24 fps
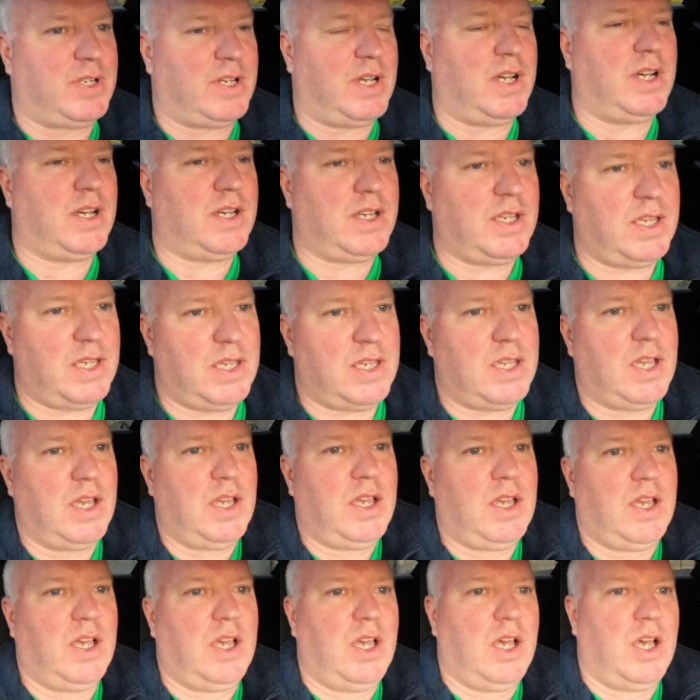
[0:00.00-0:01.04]
I
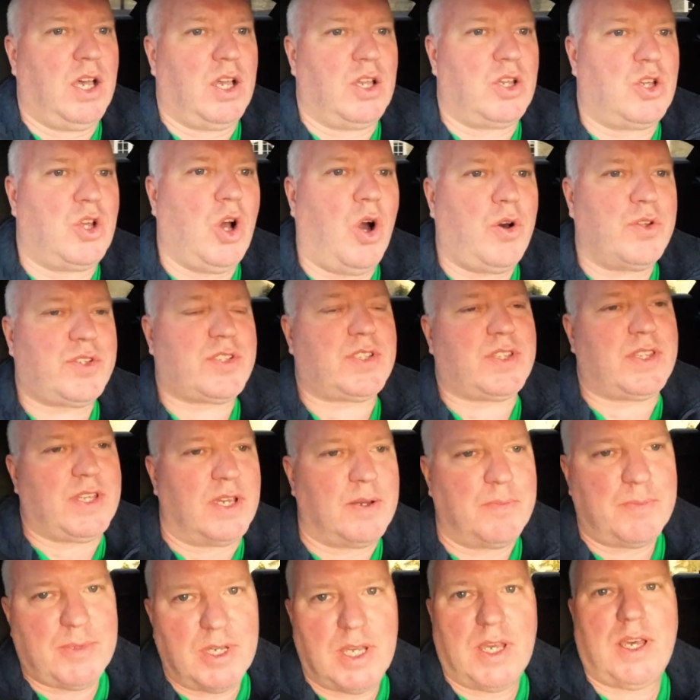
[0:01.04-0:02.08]
got
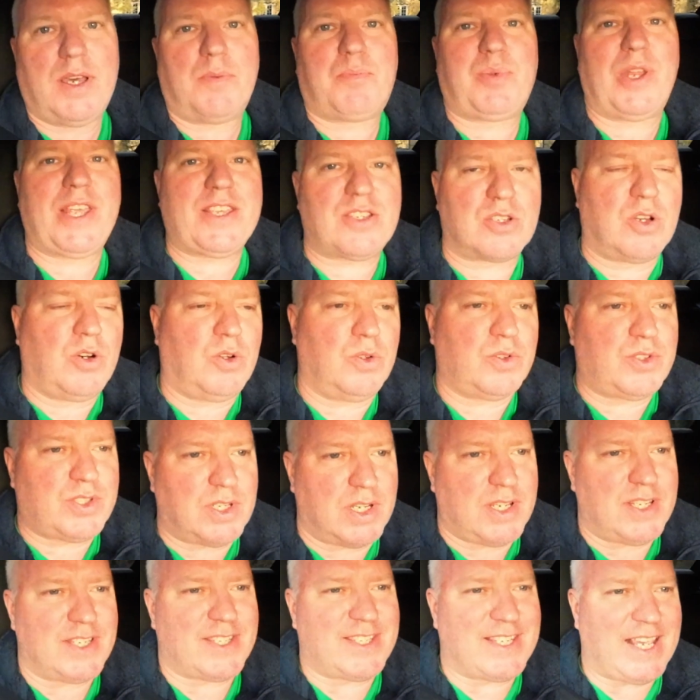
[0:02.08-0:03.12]
them at a place called
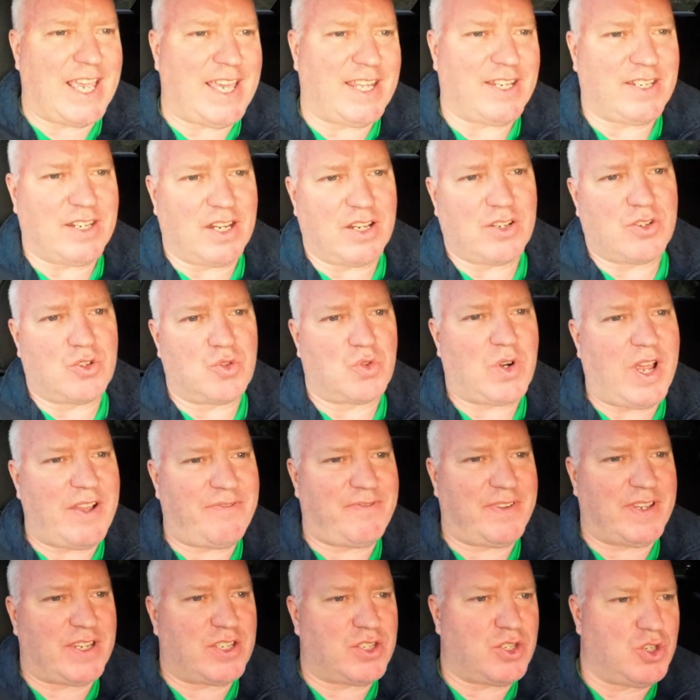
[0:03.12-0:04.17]
Zen
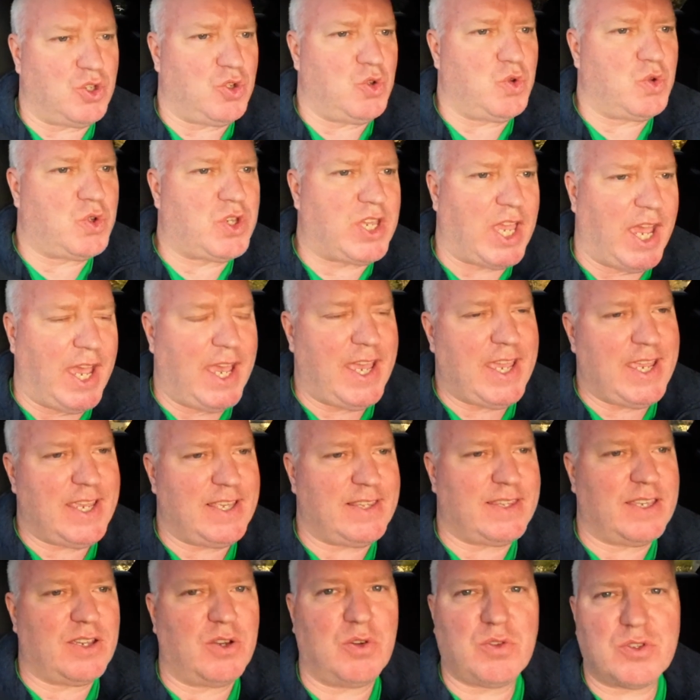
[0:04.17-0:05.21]
Graphics UK.
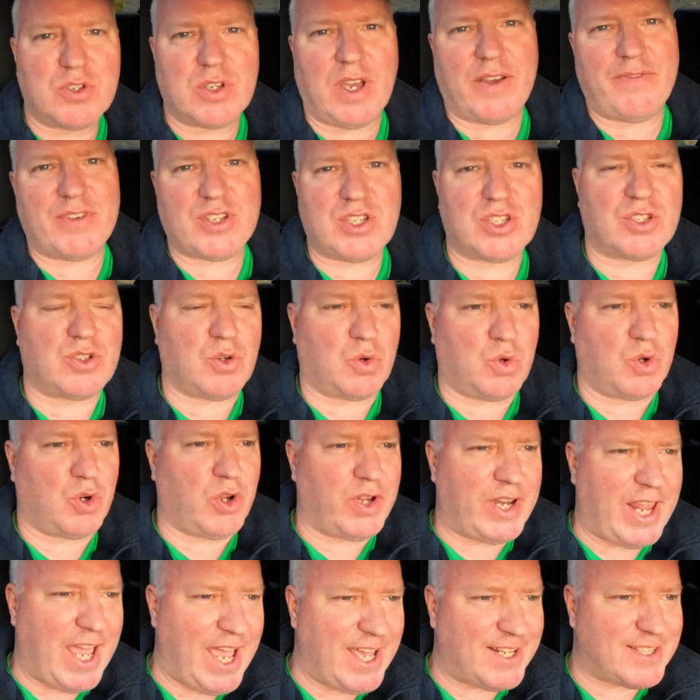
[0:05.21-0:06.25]
They also have a store
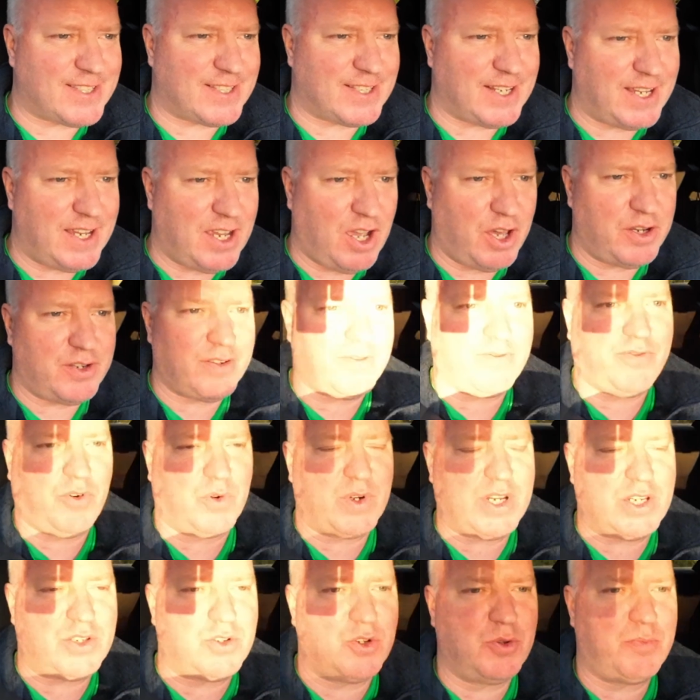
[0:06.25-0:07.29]
on Etsy,
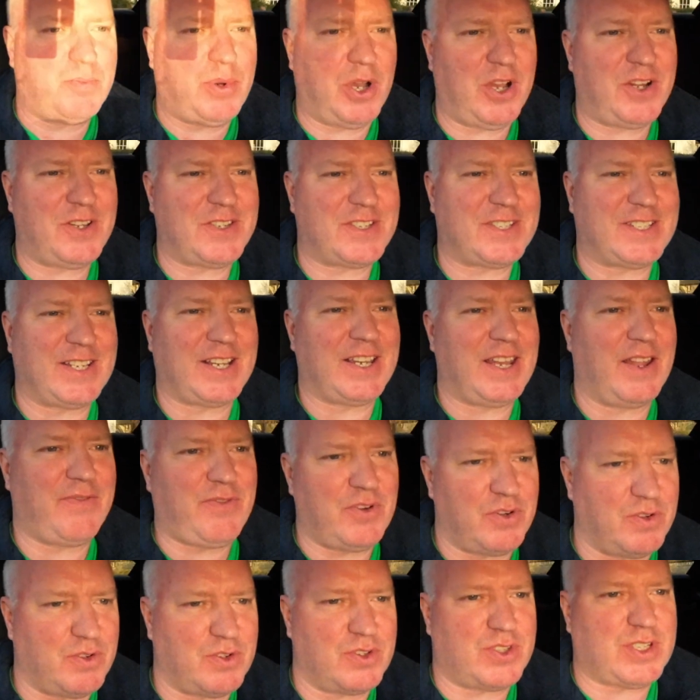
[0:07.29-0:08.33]
£142
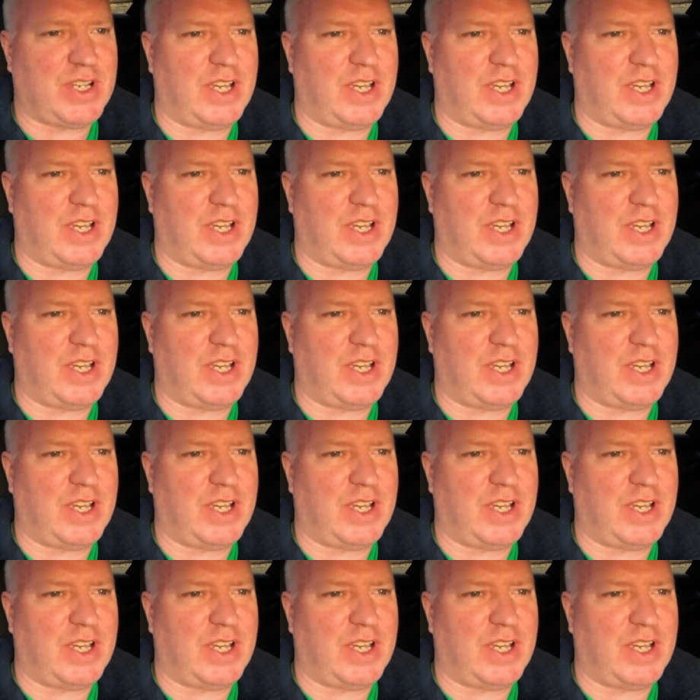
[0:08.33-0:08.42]
delivered.